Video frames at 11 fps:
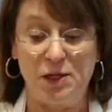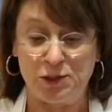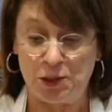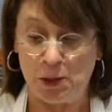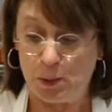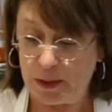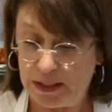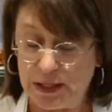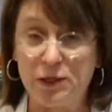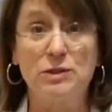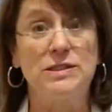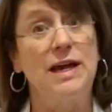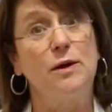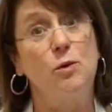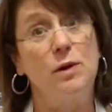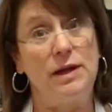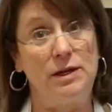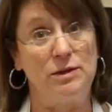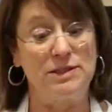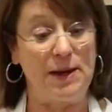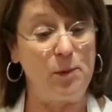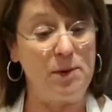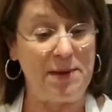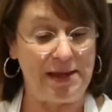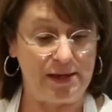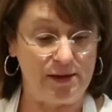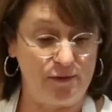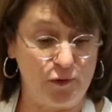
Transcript: So here's how we make it.